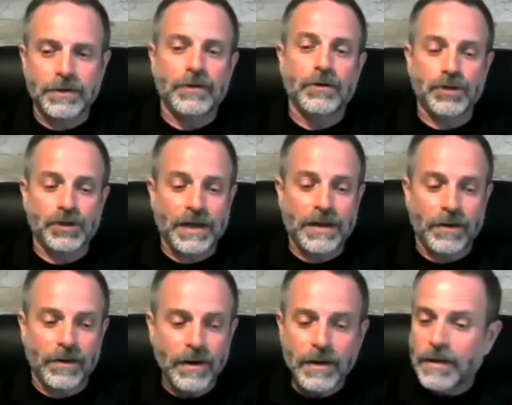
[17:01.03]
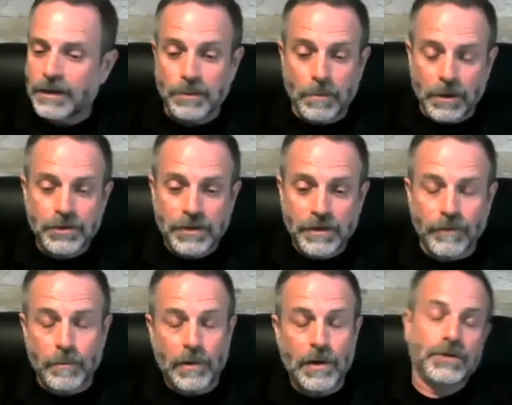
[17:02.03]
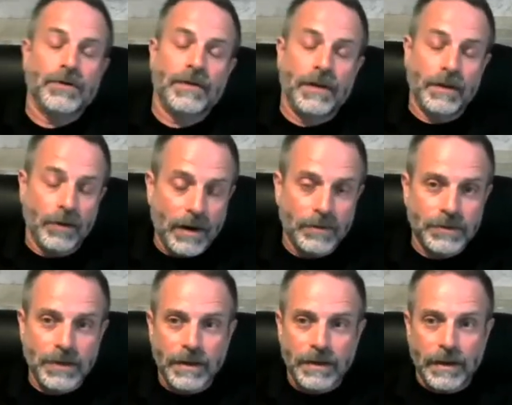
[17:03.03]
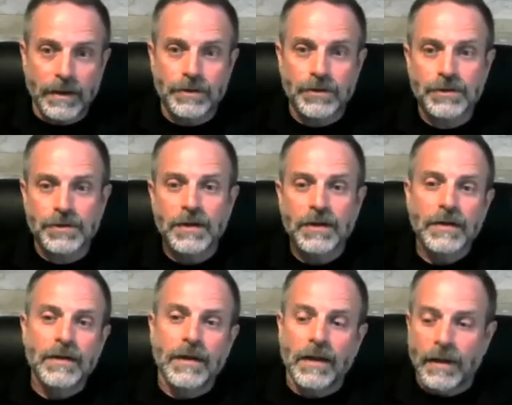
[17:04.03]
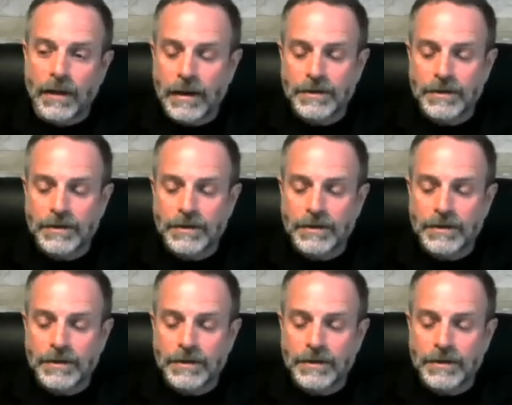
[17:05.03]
and your center has a much different pressure than your outside edges. And as